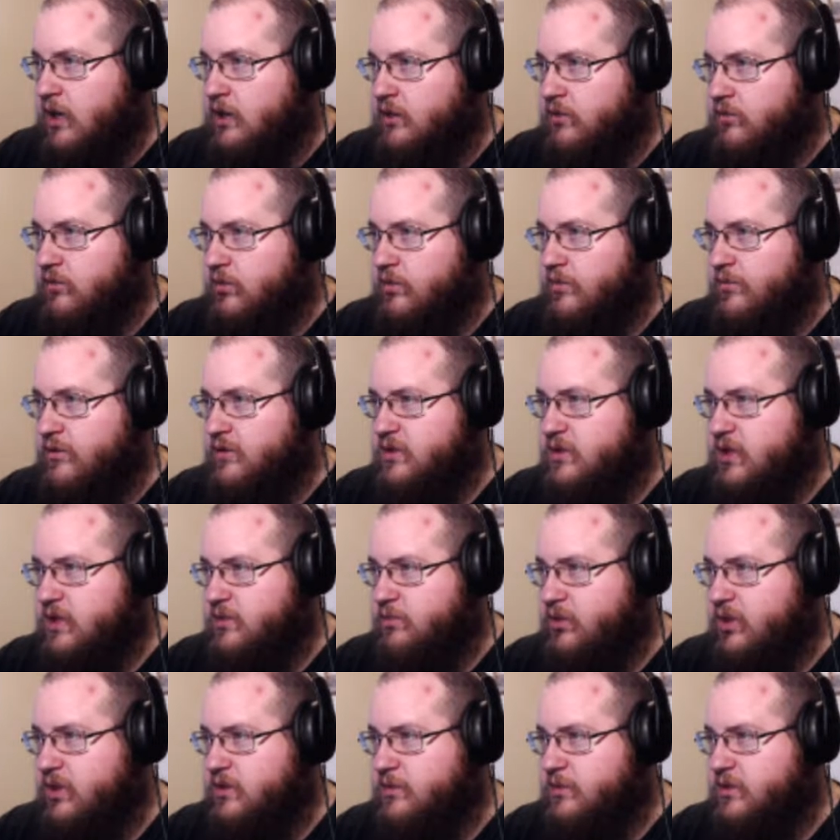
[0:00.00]
the rumors
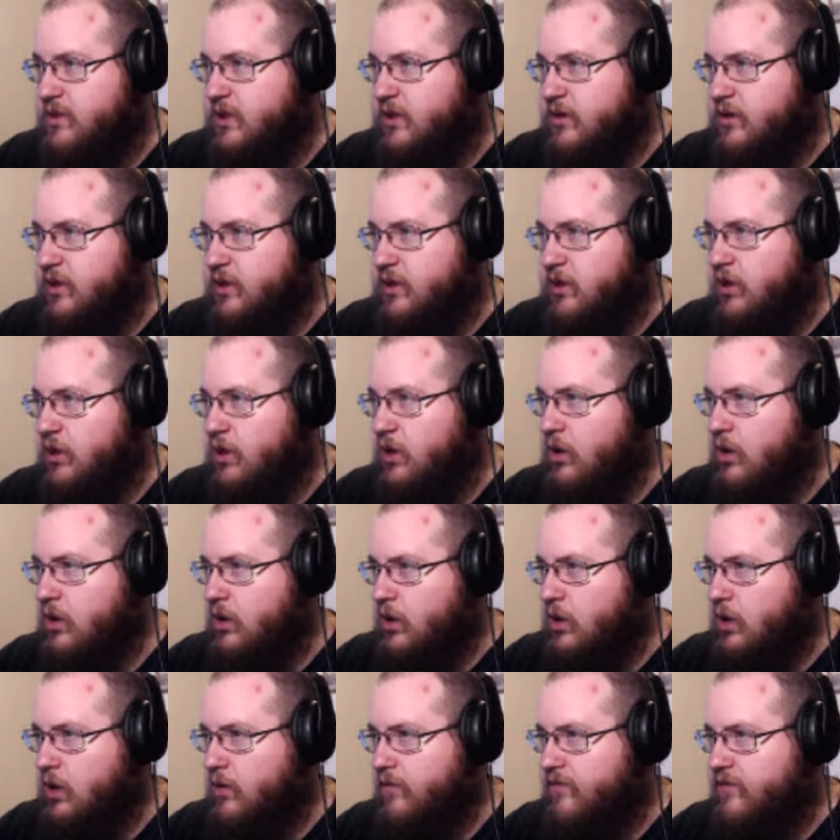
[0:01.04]
that Presbyterian
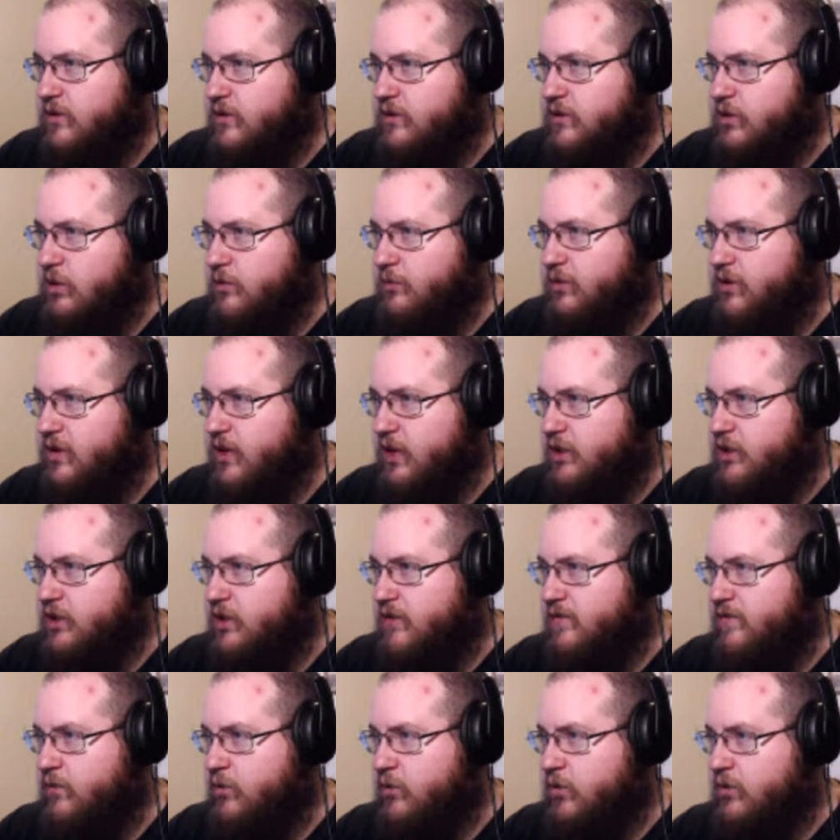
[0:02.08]
law offers no protection
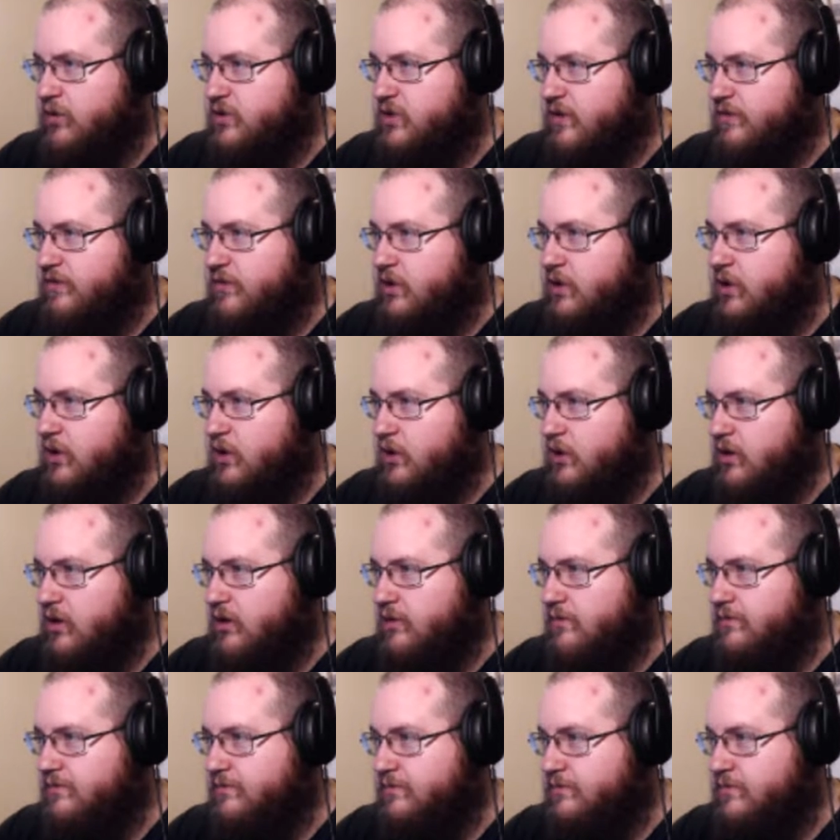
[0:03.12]
to foreigners after dark?
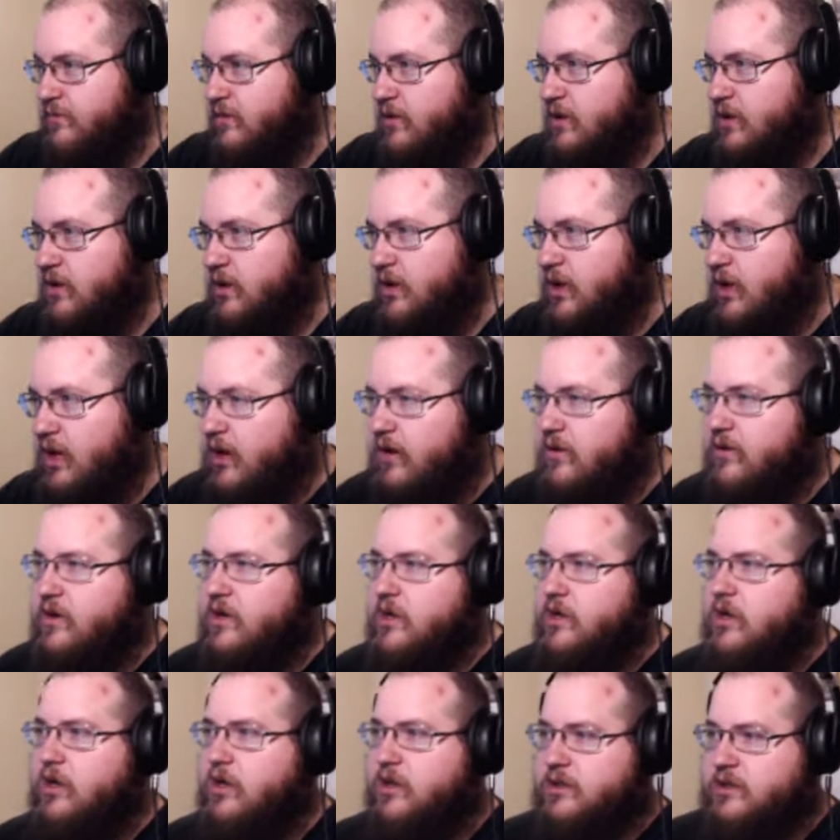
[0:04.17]

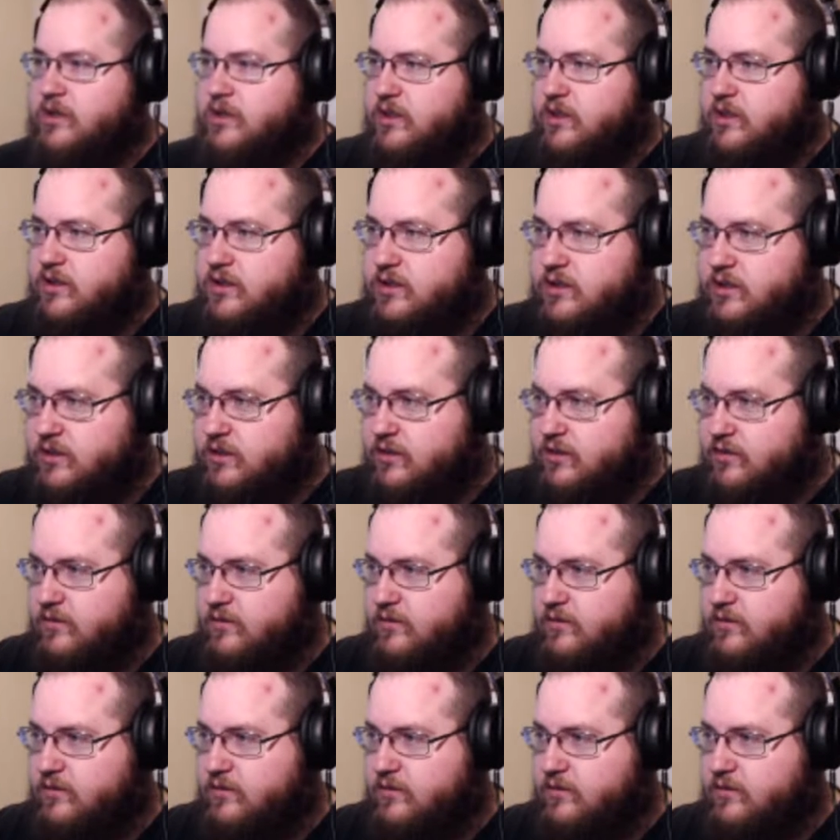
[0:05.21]
Errant nonsense.